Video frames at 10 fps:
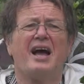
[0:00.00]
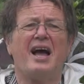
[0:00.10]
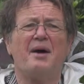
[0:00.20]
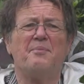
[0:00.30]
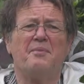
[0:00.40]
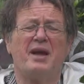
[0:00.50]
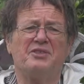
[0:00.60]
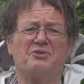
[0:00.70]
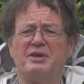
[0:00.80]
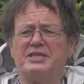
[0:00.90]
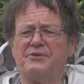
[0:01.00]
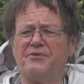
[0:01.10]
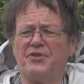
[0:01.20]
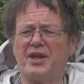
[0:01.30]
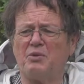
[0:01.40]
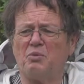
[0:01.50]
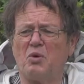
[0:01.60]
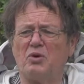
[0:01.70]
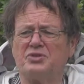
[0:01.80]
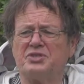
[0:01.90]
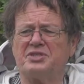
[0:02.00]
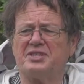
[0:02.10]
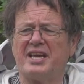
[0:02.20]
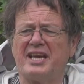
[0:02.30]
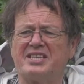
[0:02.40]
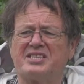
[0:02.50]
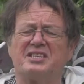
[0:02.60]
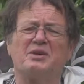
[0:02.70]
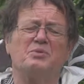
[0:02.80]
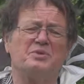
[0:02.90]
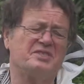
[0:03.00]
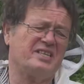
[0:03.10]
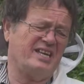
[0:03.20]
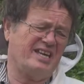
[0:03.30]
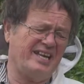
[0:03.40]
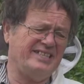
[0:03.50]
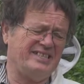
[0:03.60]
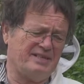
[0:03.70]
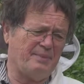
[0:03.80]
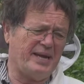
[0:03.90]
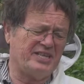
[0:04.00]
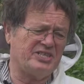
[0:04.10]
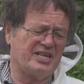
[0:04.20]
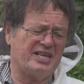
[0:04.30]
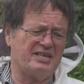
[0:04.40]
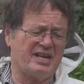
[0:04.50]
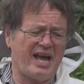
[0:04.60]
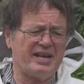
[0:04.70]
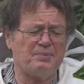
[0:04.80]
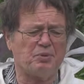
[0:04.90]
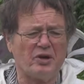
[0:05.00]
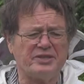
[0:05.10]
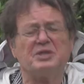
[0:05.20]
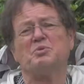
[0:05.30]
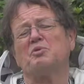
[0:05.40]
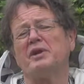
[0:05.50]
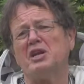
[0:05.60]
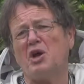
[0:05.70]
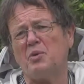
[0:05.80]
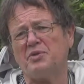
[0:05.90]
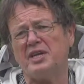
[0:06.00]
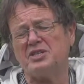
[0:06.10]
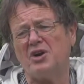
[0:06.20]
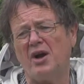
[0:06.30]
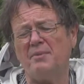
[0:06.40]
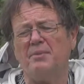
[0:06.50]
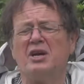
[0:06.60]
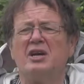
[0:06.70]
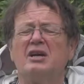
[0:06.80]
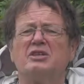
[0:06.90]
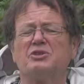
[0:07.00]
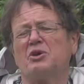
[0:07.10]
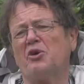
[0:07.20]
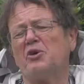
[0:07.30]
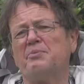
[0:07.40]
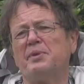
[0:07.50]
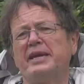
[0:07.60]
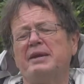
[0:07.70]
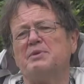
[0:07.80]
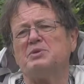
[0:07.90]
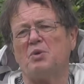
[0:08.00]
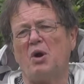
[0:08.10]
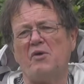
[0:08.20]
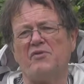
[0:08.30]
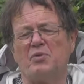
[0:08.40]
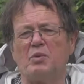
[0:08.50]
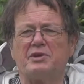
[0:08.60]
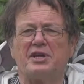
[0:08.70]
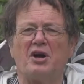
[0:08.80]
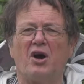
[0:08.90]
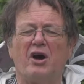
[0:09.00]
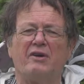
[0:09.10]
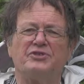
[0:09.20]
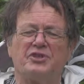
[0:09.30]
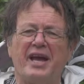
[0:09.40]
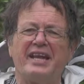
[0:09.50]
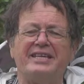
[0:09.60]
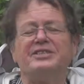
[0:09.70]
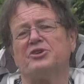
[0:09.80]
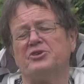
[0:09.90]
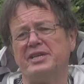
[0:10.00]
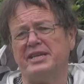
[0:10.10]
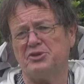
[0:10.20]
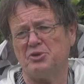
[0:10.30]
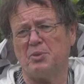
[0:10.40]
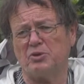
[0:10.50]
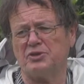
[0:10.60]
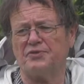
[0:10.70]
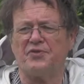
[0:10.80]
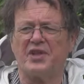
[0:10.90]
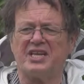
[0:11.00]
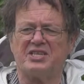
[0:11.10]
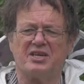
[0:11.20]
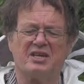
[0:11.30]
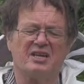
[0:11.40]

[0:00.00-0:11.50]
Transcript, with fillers: Um, and the reason for that was that it was easy to manage and honey prices were really low at that time. So a lot of beekeepers were overwintering hives on honey, so you needed two boxes for that.